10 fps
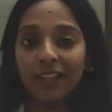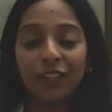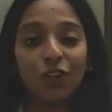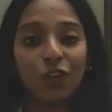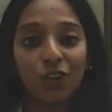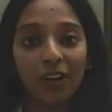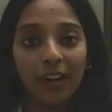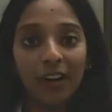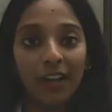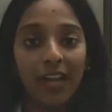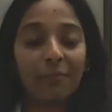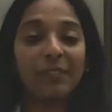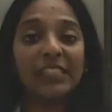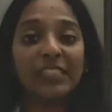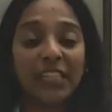your
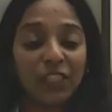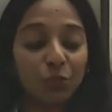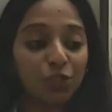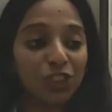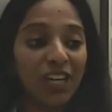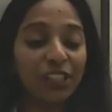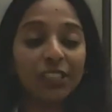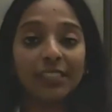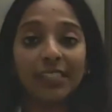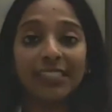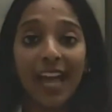ability to judge the